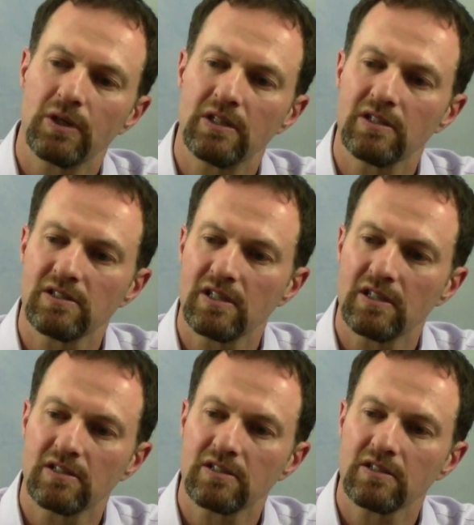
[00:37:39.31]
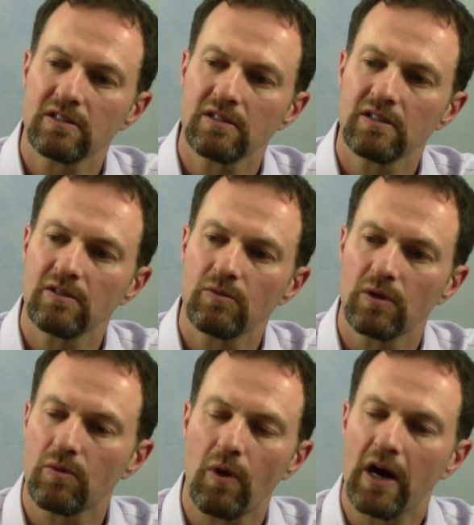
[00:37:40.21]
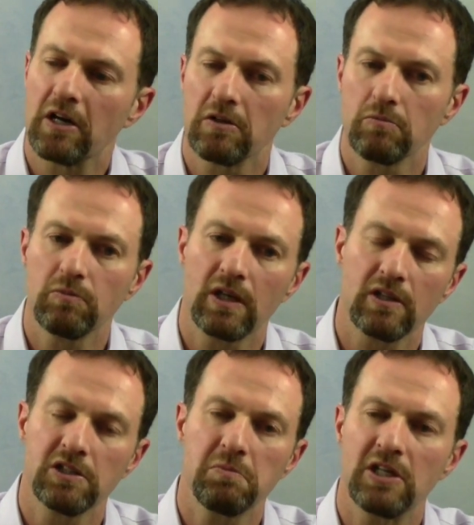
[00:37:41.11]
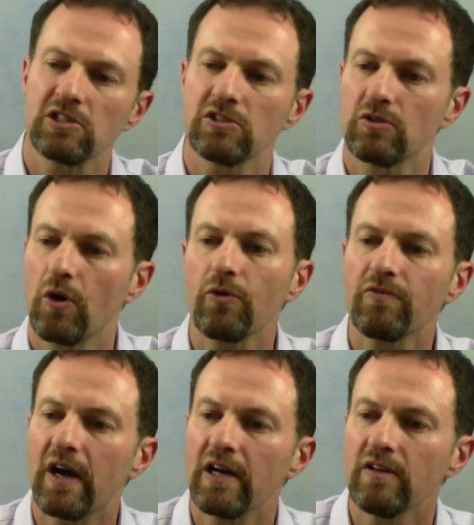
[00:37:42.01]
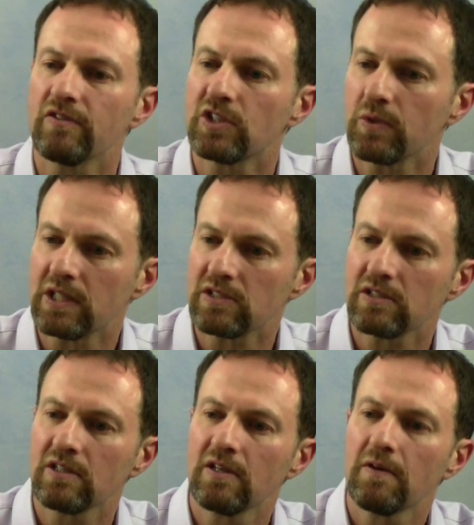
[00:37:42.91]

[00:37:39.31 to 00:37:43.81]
When does it require that at least patients are notified of the tweaks?